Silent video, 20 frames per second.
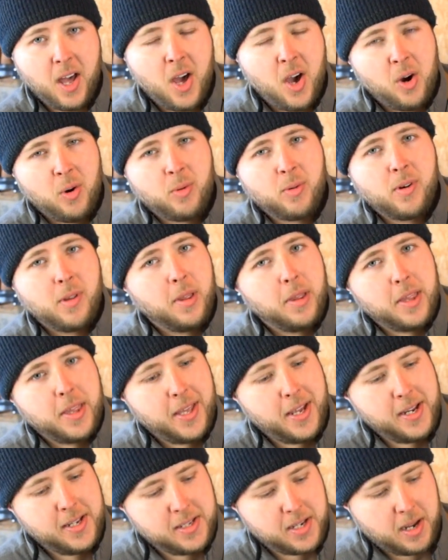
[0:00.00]
One of the
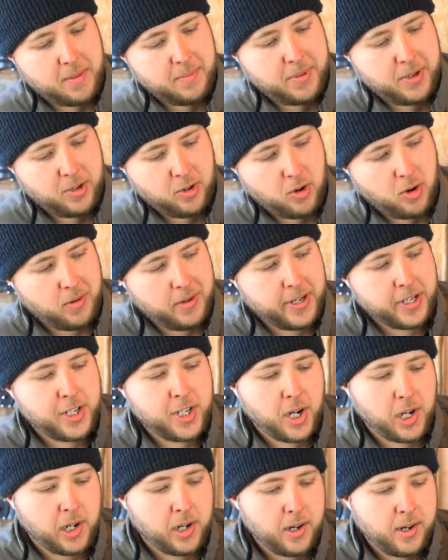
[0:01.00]
things I've been growing
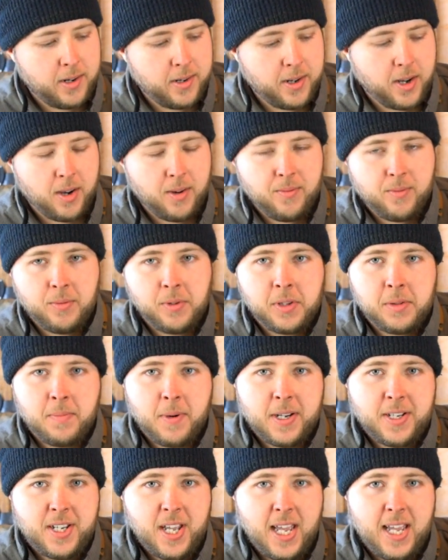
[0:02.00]
tired of with
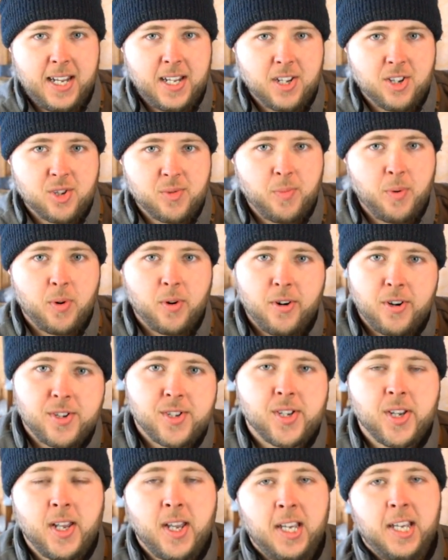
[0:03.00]
my Titan
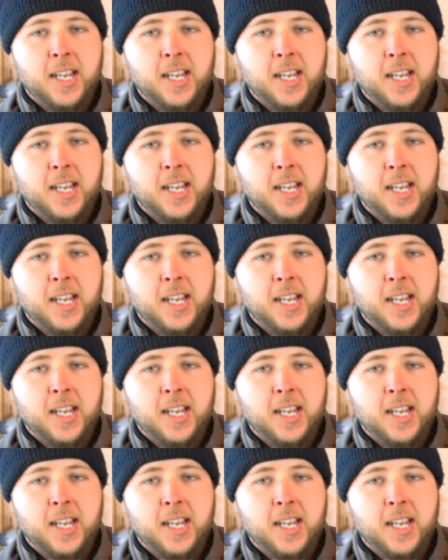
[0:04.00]
Sports